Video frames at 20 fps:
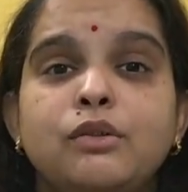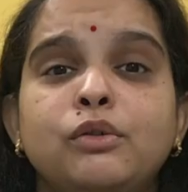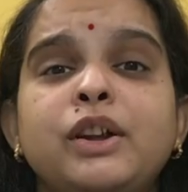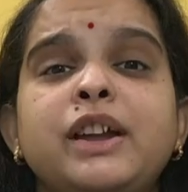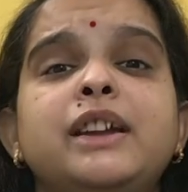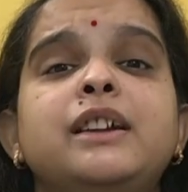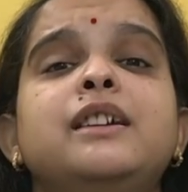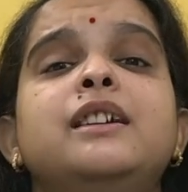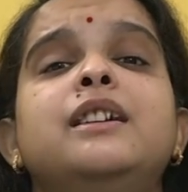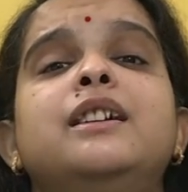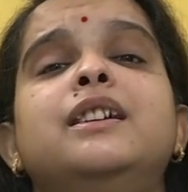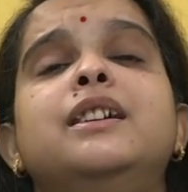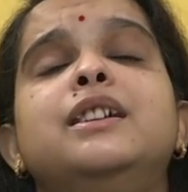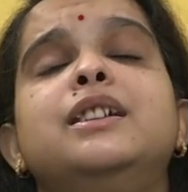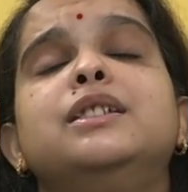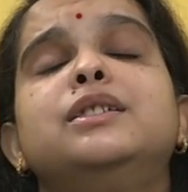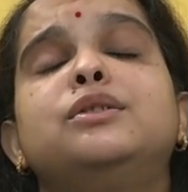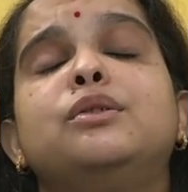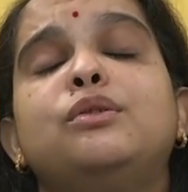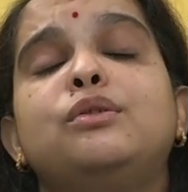Okay,
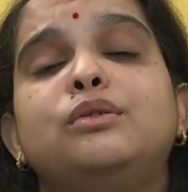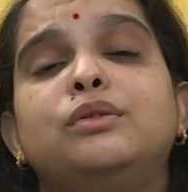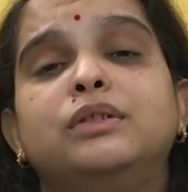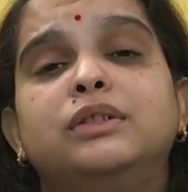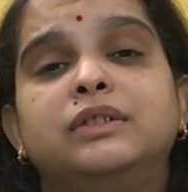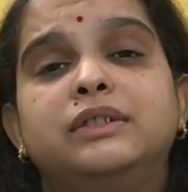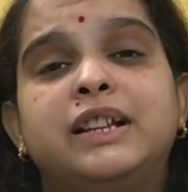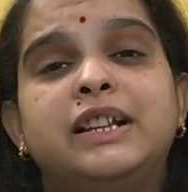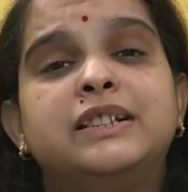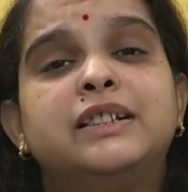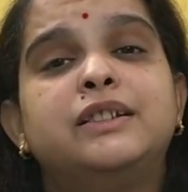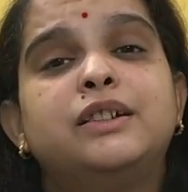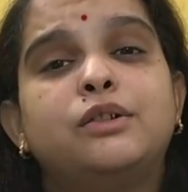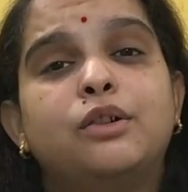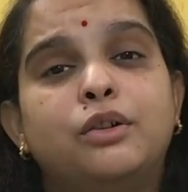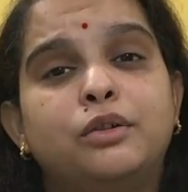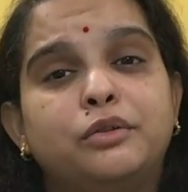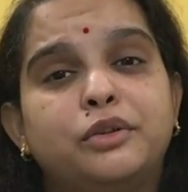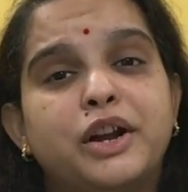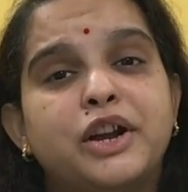so these are the
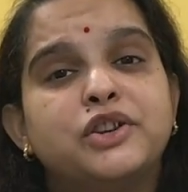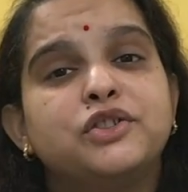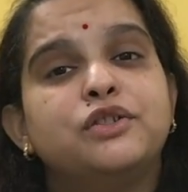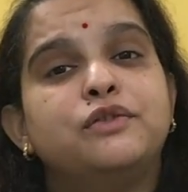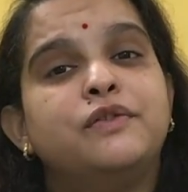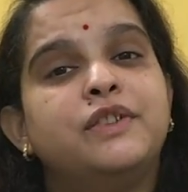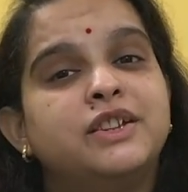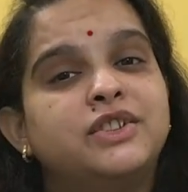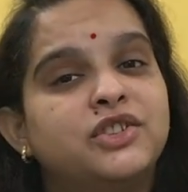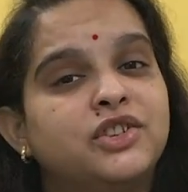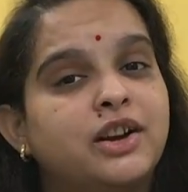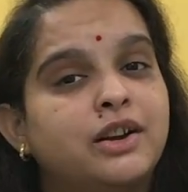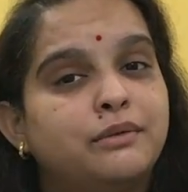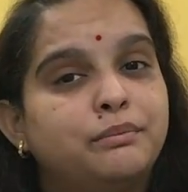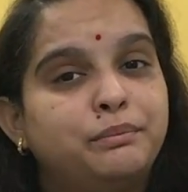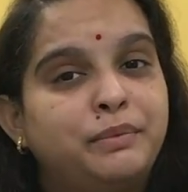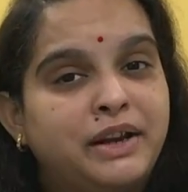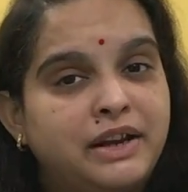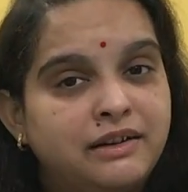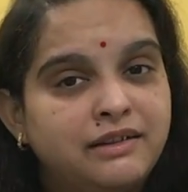contractions which
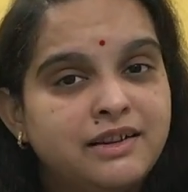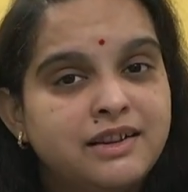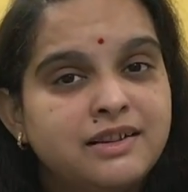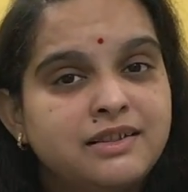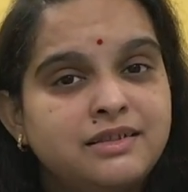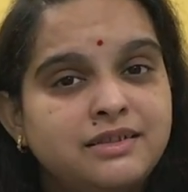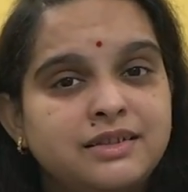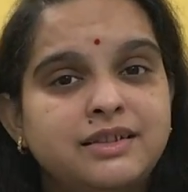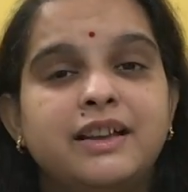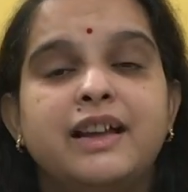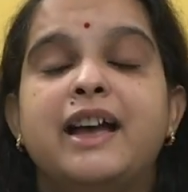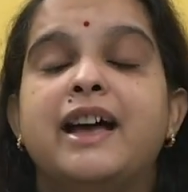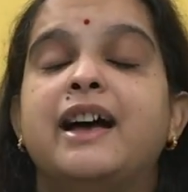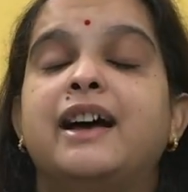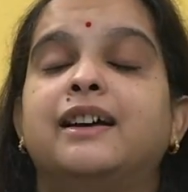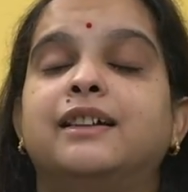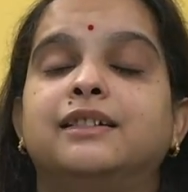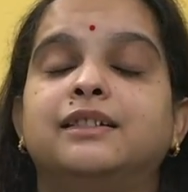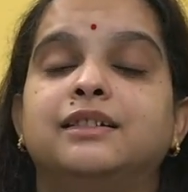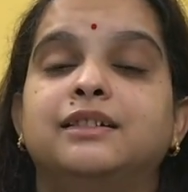are painless,
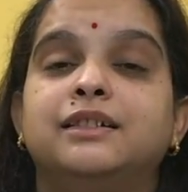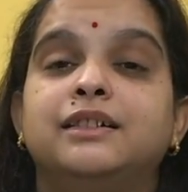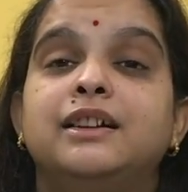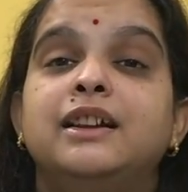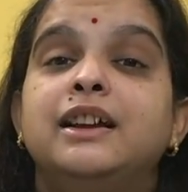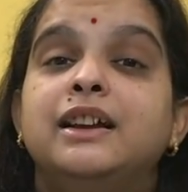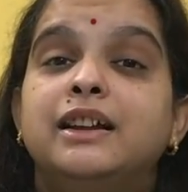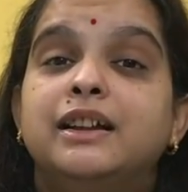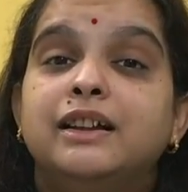and